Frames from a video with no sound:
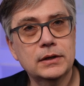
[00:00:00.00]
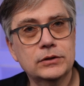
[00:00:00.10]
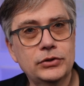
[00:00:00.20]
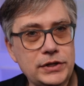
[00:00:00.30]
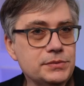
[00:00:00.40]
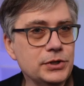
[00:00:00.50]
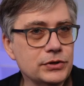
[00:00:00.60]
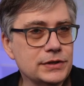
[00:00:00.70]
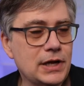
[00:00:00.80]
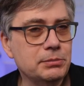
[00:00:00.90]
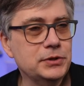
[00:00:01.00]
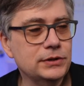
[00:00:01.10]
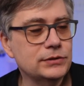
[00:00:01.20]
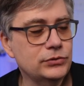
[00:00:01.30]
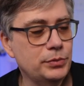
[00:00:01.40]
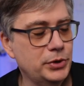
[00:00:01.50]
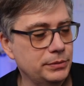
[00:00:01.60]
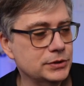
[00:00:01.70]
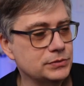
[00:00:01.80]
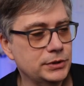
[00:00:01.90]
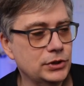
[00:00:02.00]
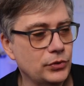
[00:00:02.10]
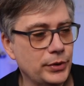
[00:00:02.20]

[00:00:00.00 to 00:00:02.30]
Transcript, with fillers: Today's video is an update to a previous video